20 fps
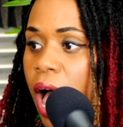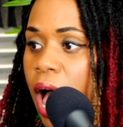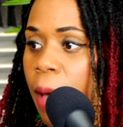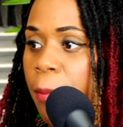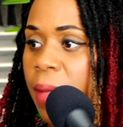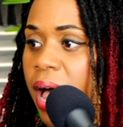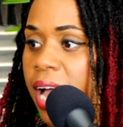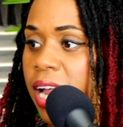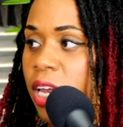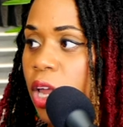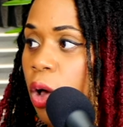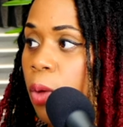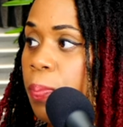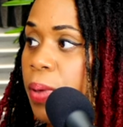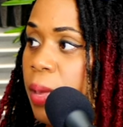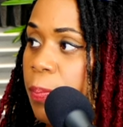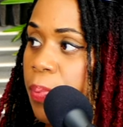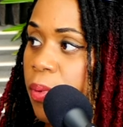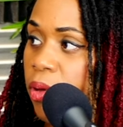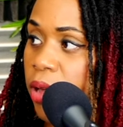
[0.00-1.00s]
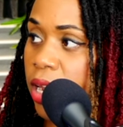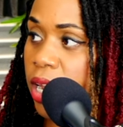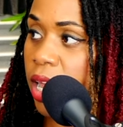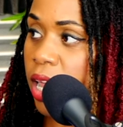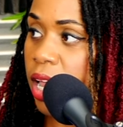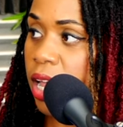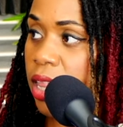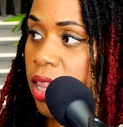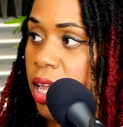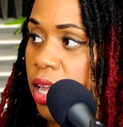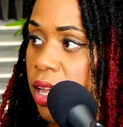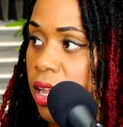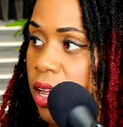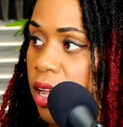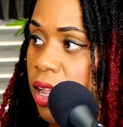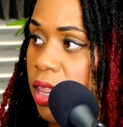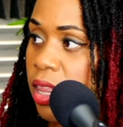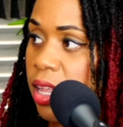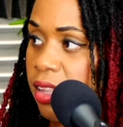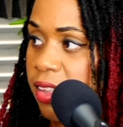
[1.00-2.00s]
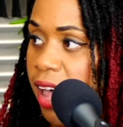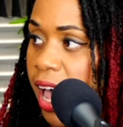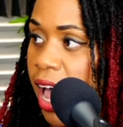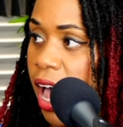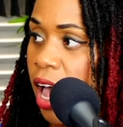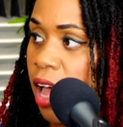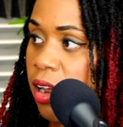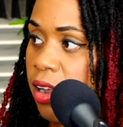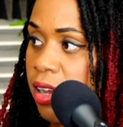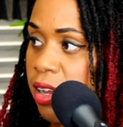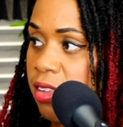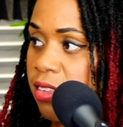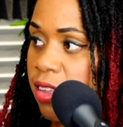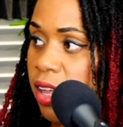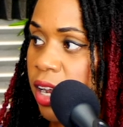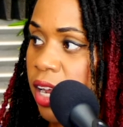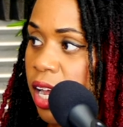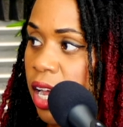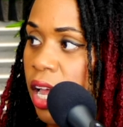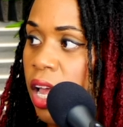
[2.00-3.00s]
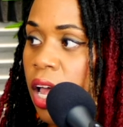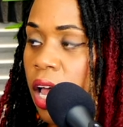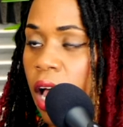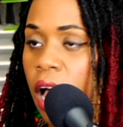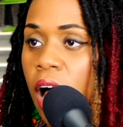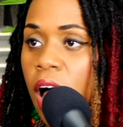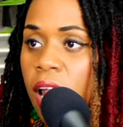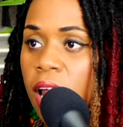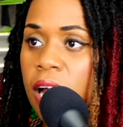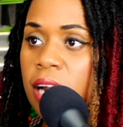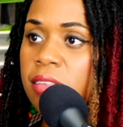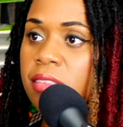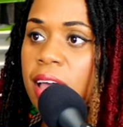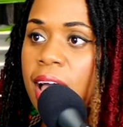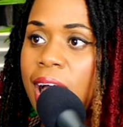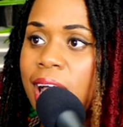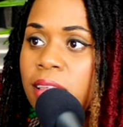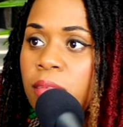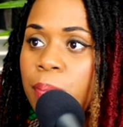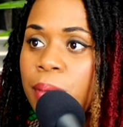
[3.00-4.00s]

I might know people in the, in the in the town, in the city a lot of times.